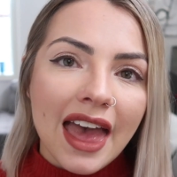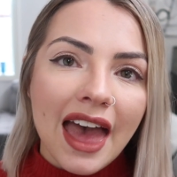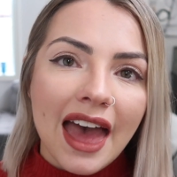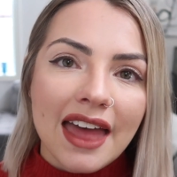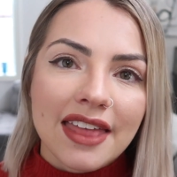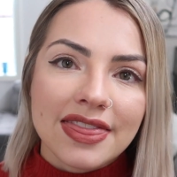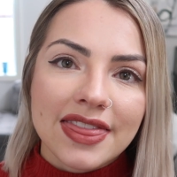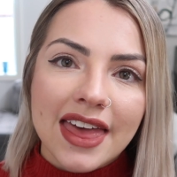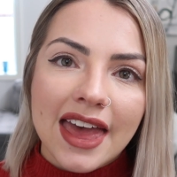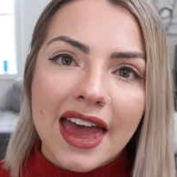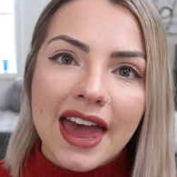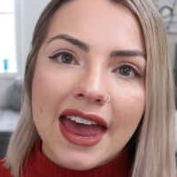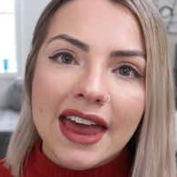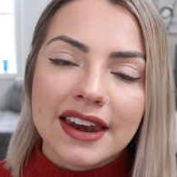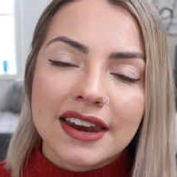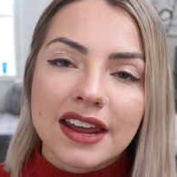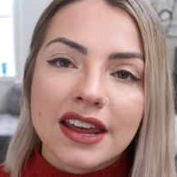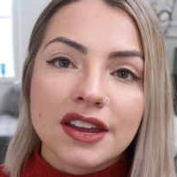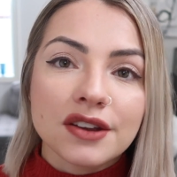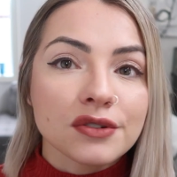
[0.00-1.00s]
And
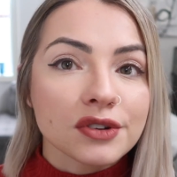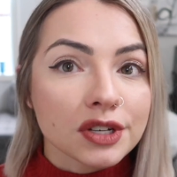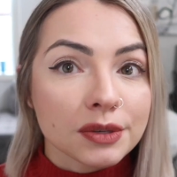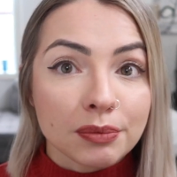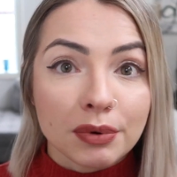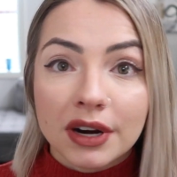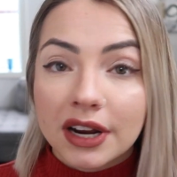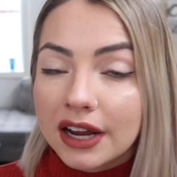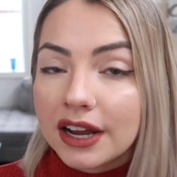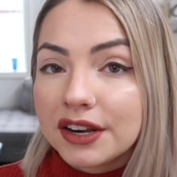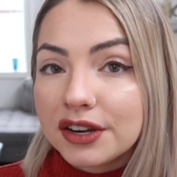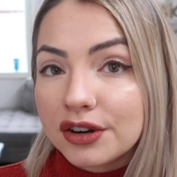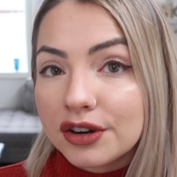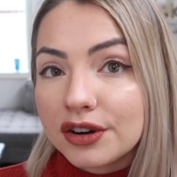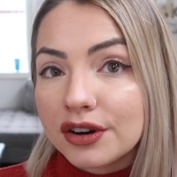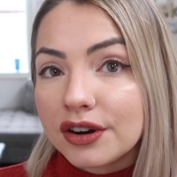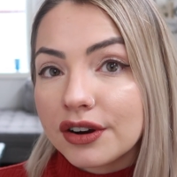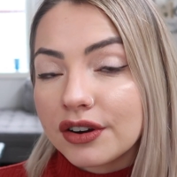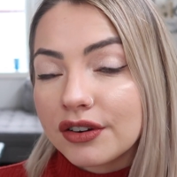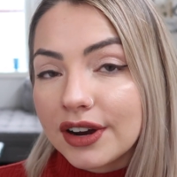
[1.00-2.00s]
then you just put it in
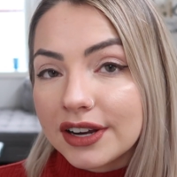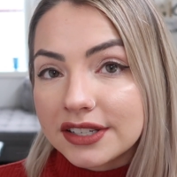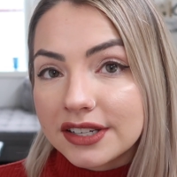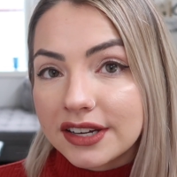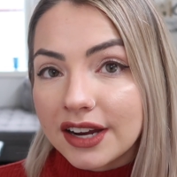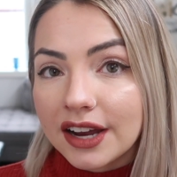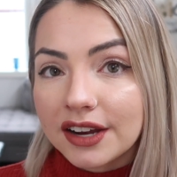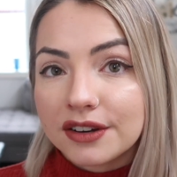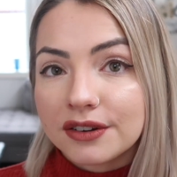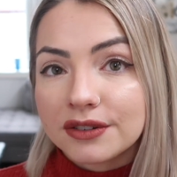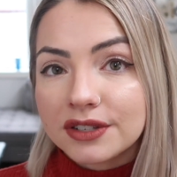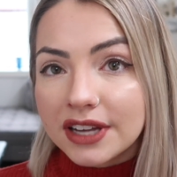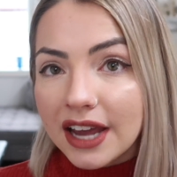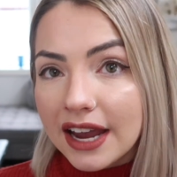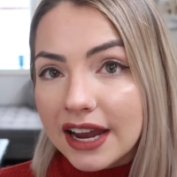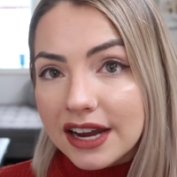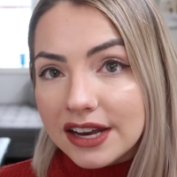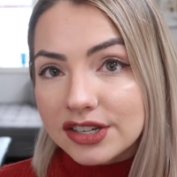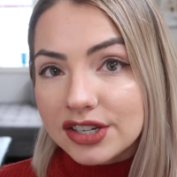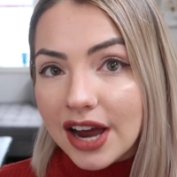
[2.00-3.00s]
your Crested Gecko's
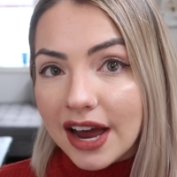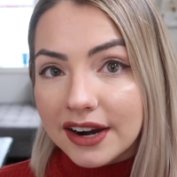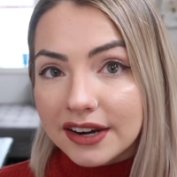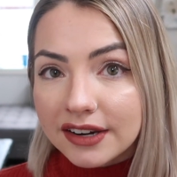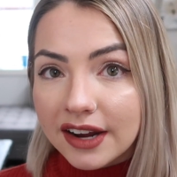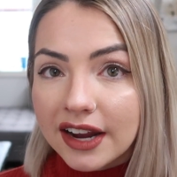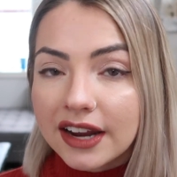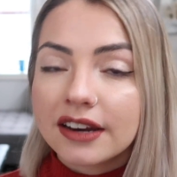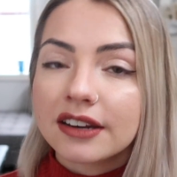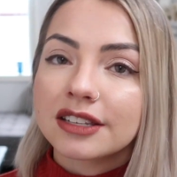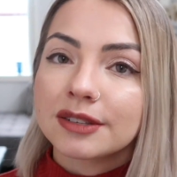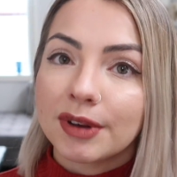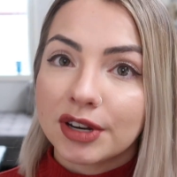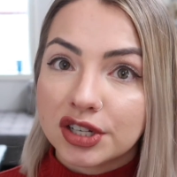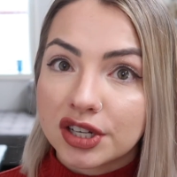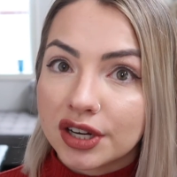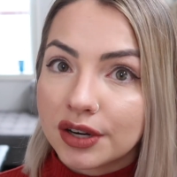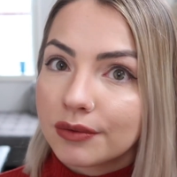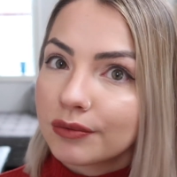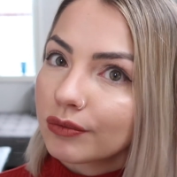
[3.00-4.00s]
cage at night,
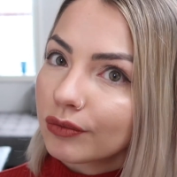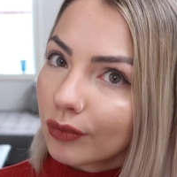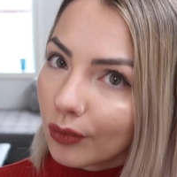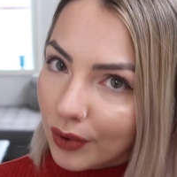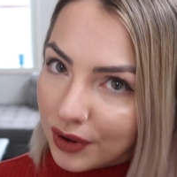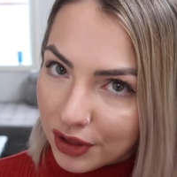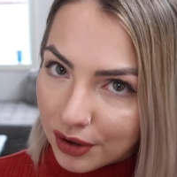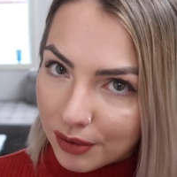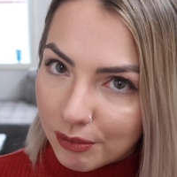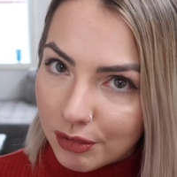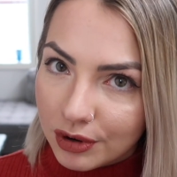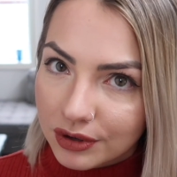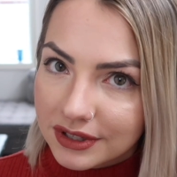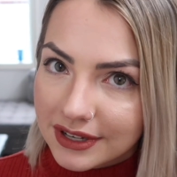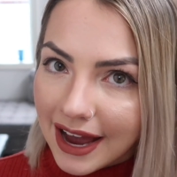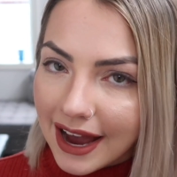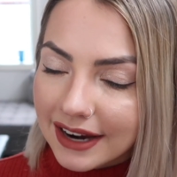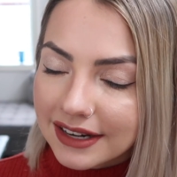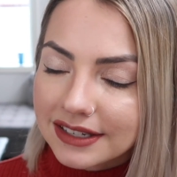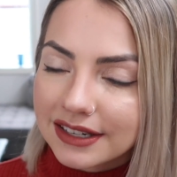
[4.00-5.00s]
especially when they're most
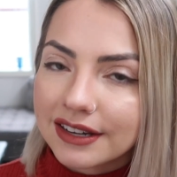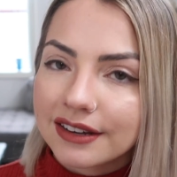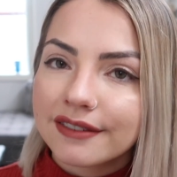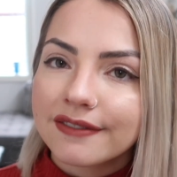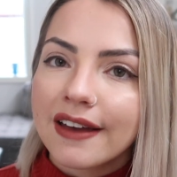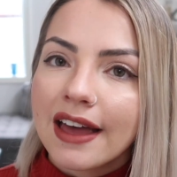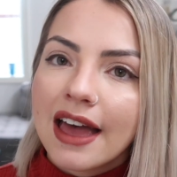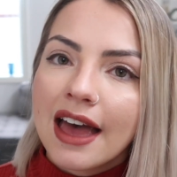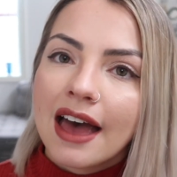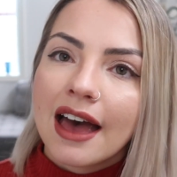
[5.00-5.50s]
active,